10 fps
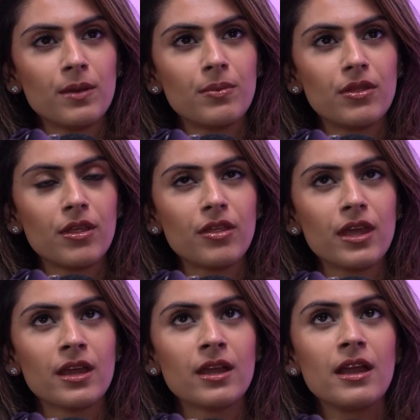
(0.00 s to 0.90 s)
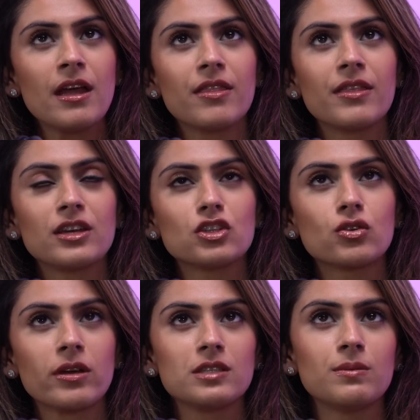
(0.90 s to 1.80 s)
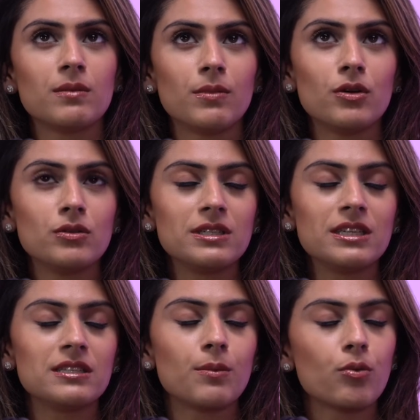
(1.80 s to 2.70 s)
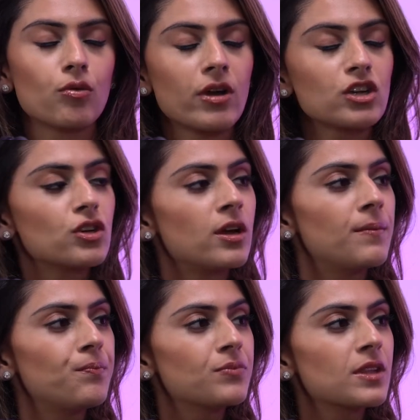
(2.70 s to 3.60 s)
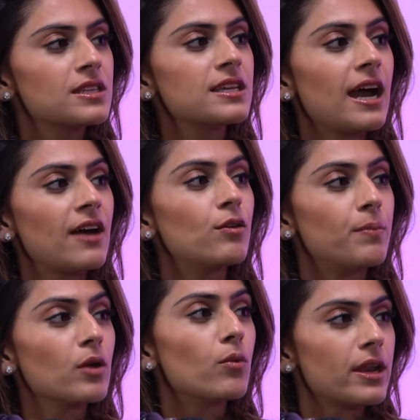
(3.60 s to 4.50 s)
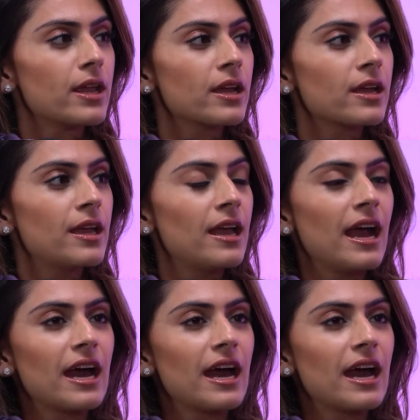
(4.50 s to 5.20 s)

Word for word: But the thing that strikes me the most is the pressure to have a big wedding. Mm.